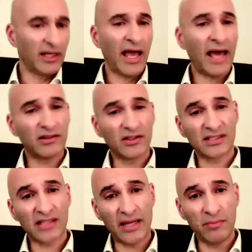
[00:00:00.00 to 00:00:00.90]
And I had the
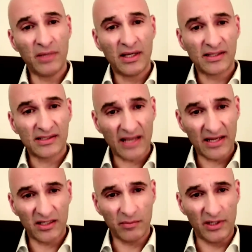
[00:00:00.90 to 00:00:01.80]
same
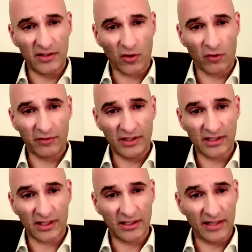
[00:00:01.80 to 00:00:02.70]
sentiment of
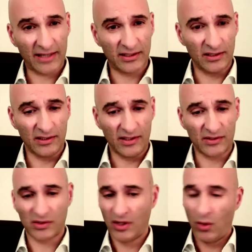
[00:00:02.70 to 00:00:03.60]

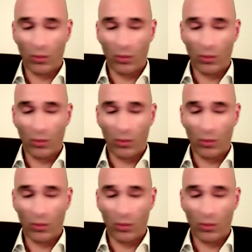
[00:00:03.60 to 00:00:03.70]
interconnectedness